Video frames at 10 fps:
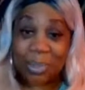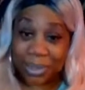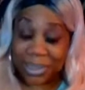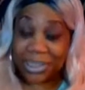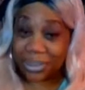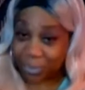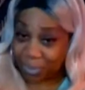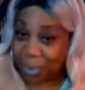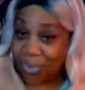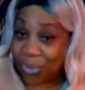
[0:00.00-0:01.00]
because we
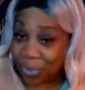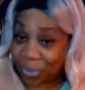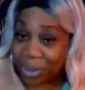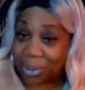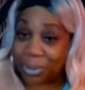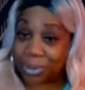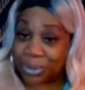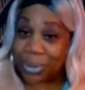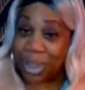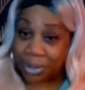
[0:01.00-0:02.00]
both are widows,
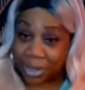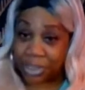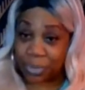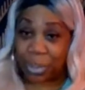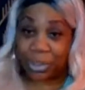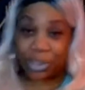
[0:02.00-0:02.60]
and as well as